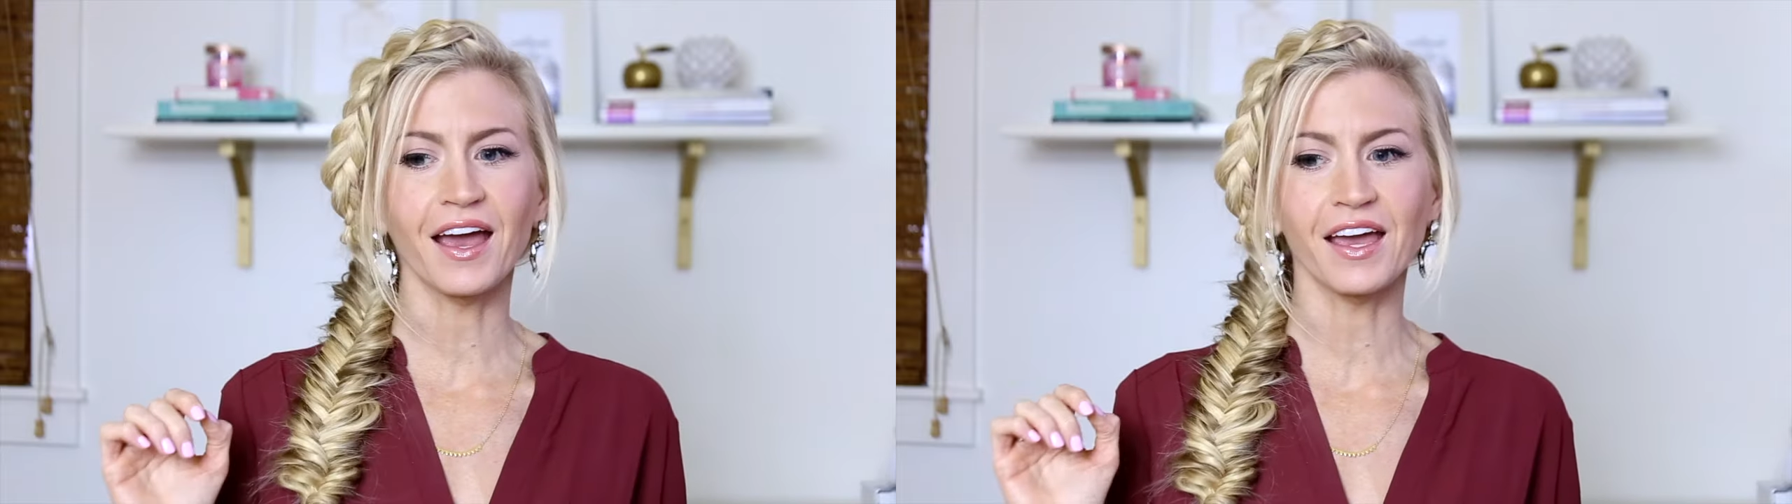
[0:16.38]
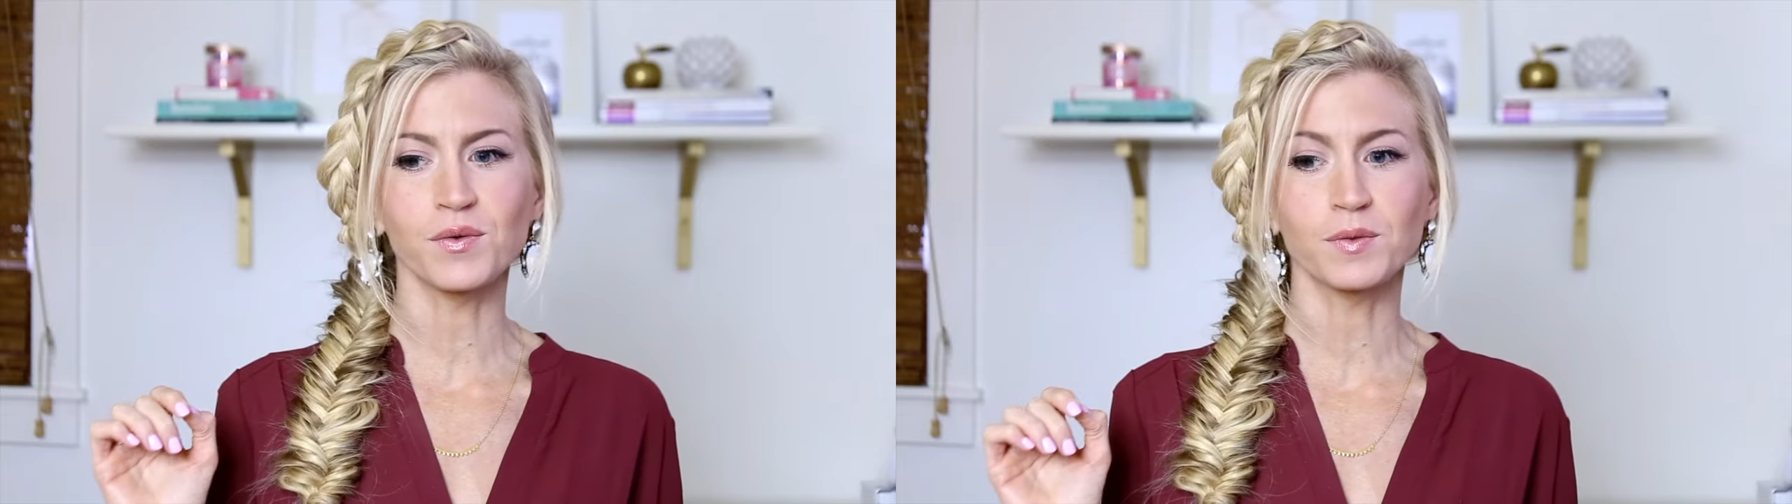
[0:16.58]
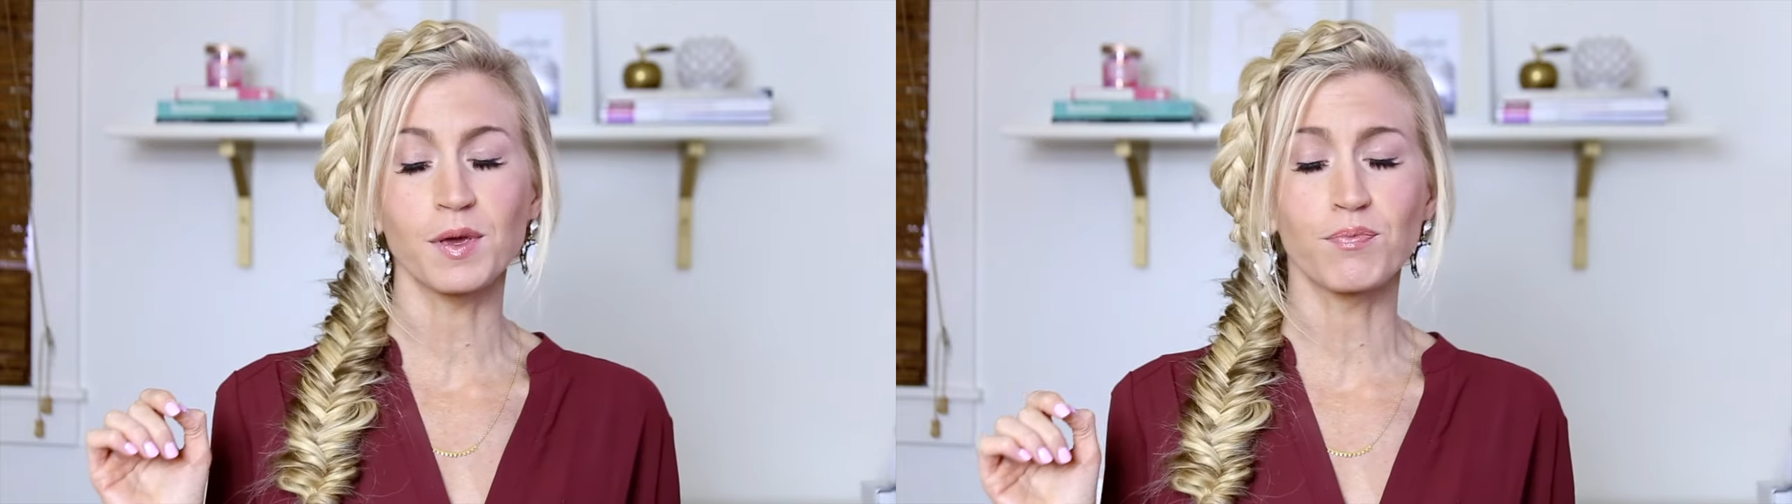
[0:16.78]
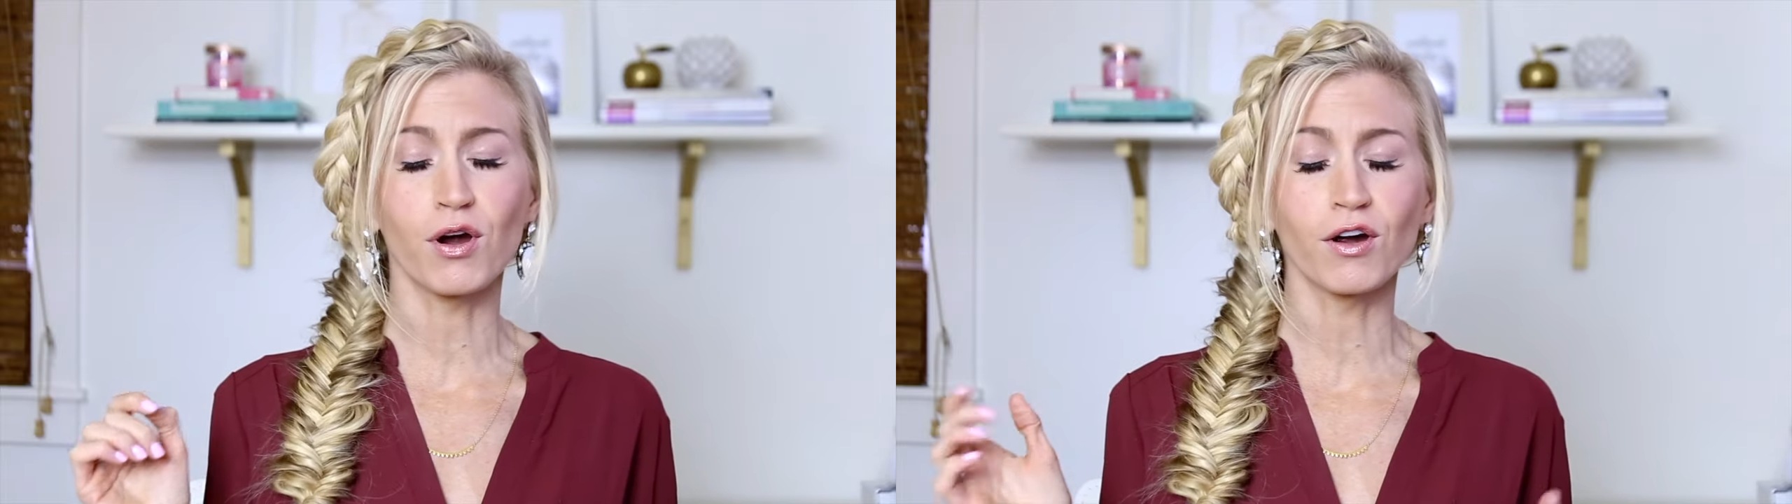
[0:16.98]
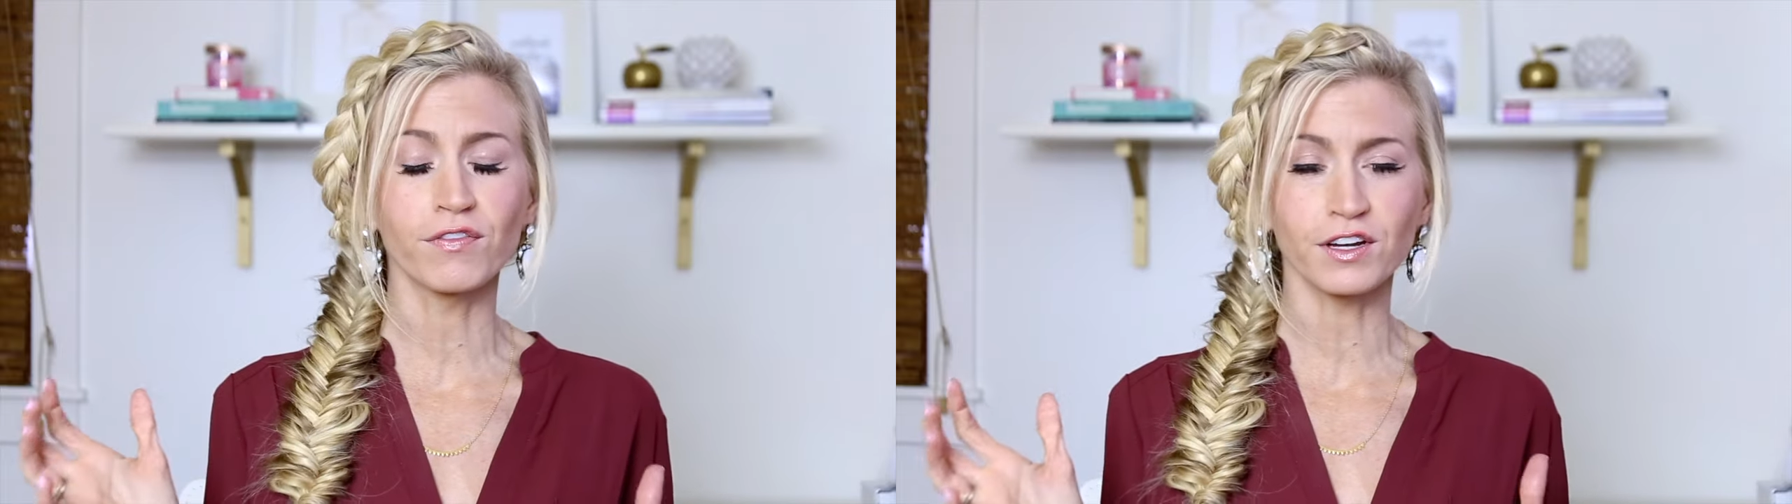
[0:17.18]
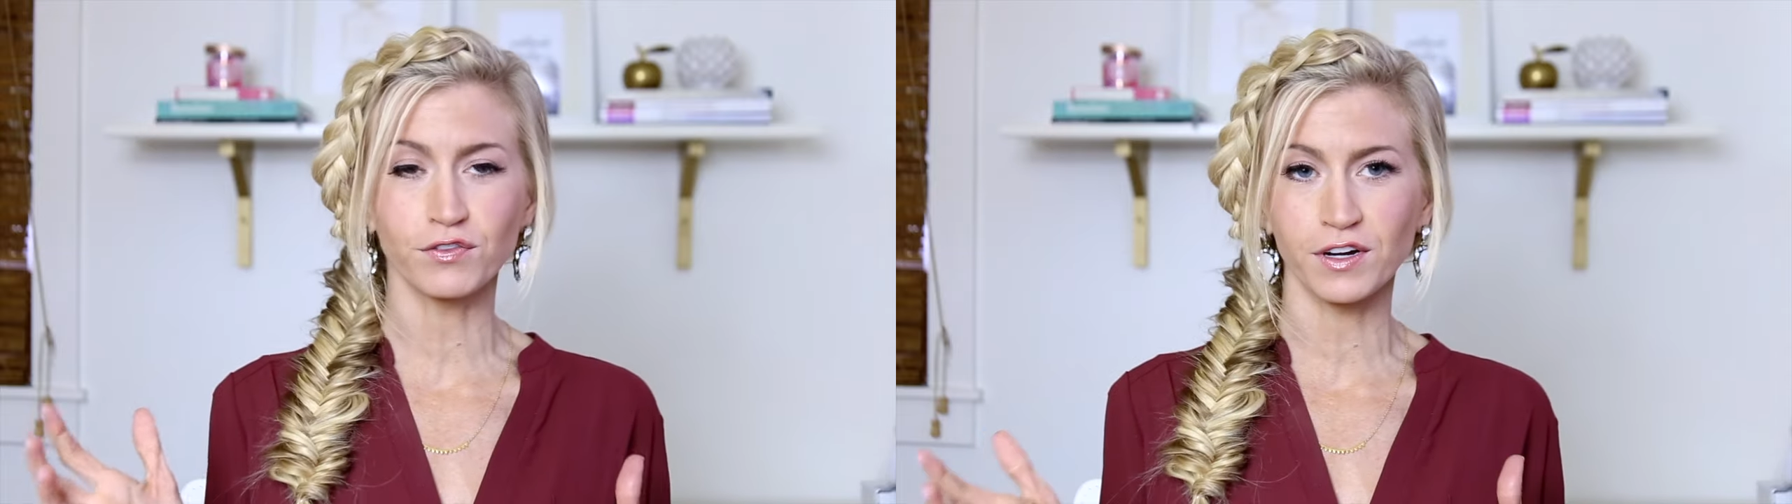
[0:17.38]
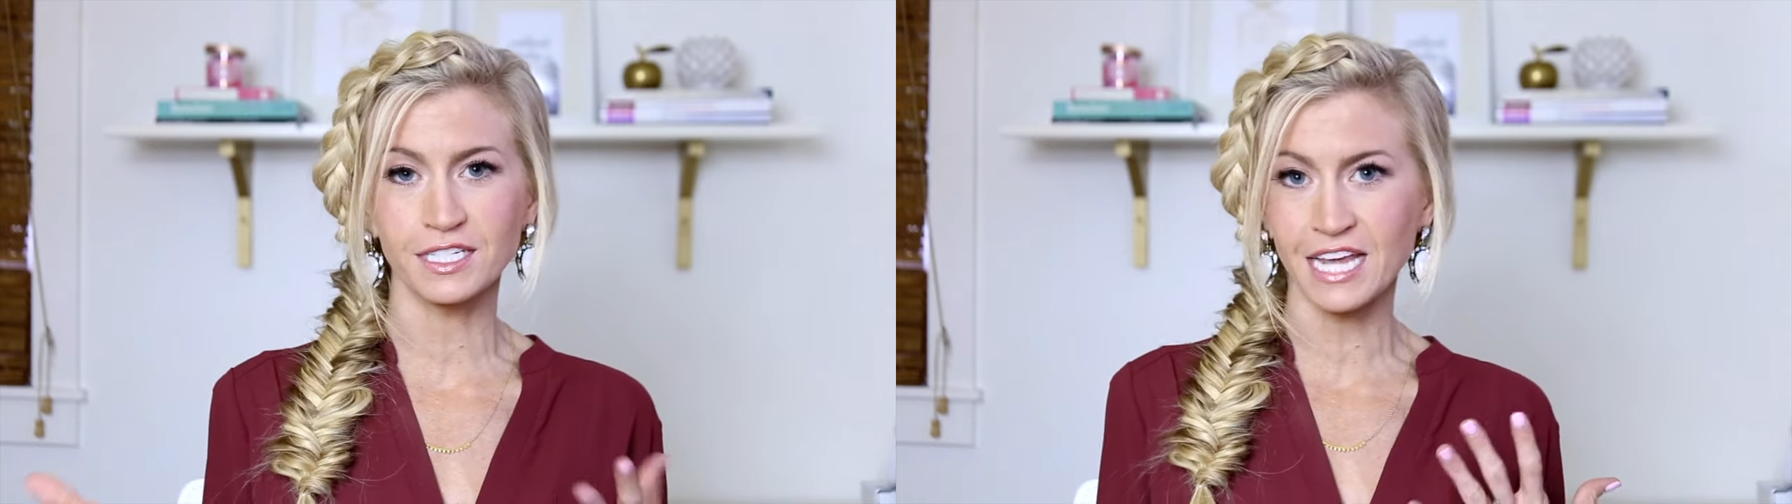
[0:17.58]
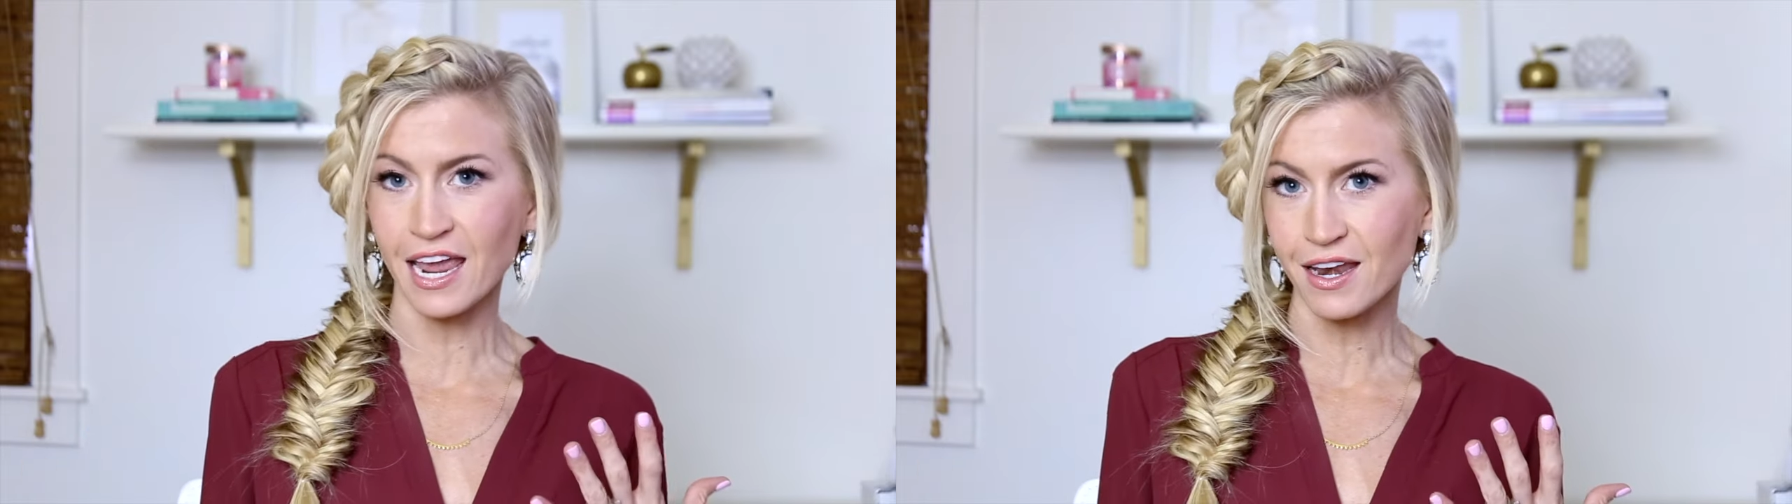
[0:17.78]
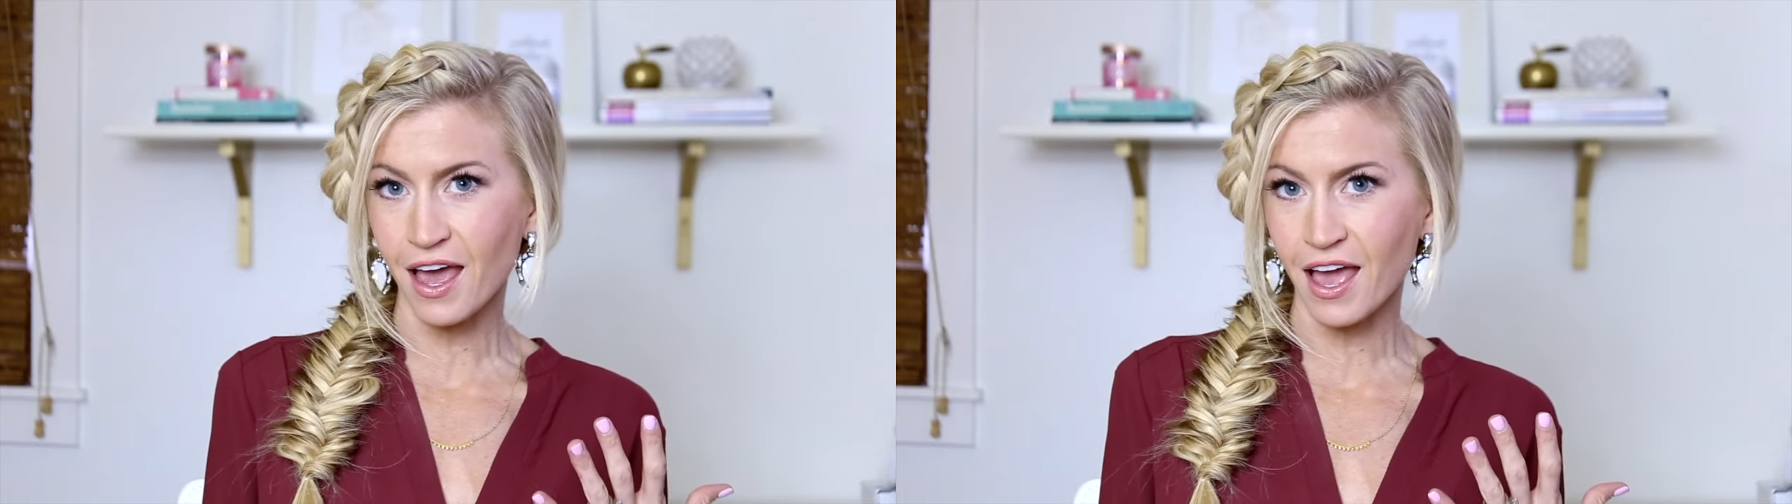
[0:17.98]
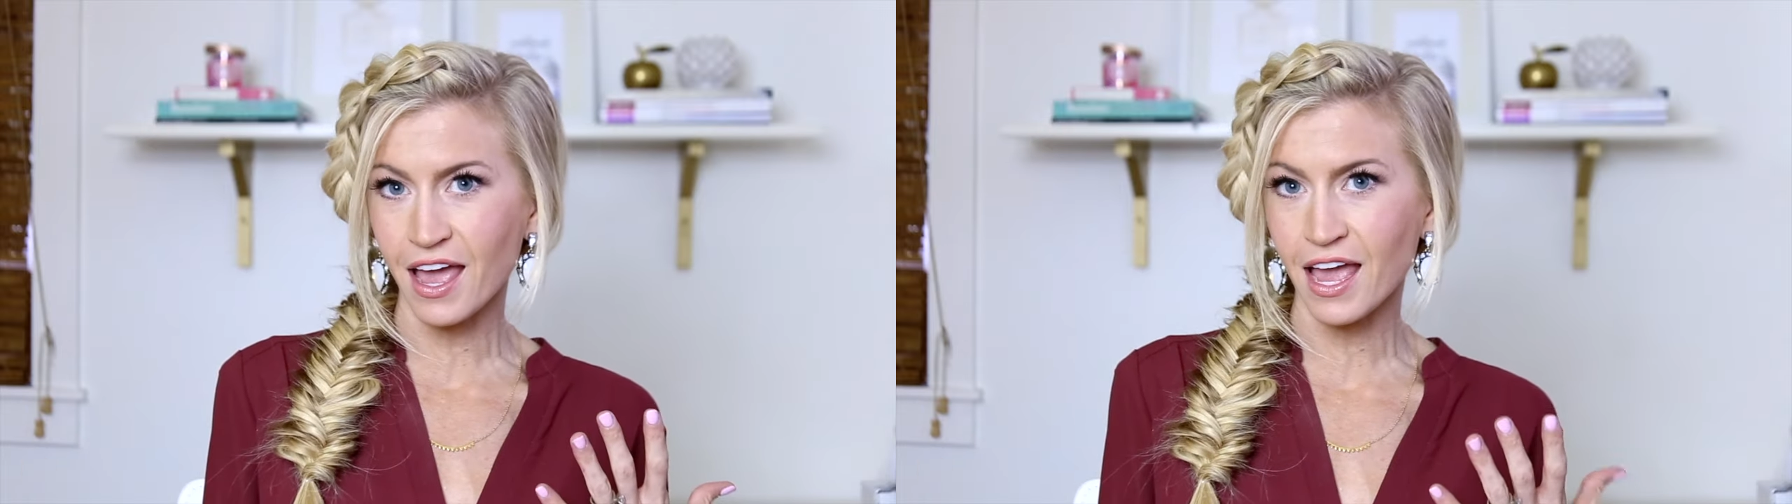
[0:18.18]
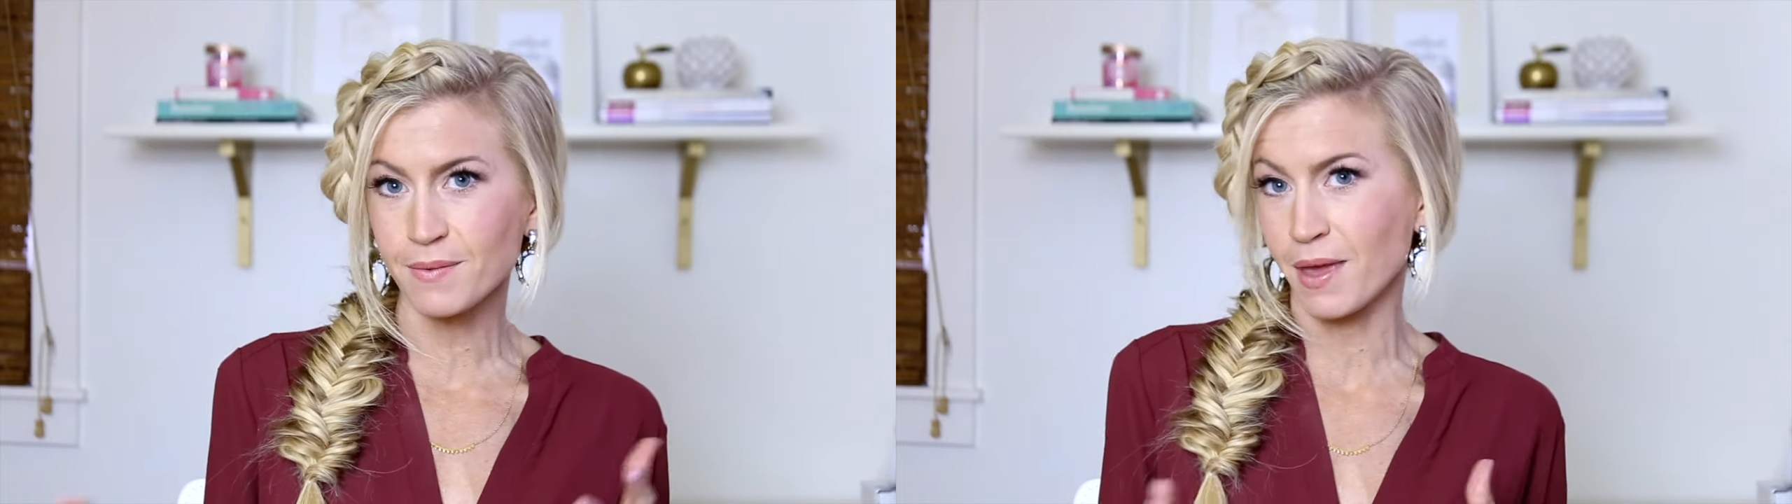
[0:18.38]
It would be perfect for a date night,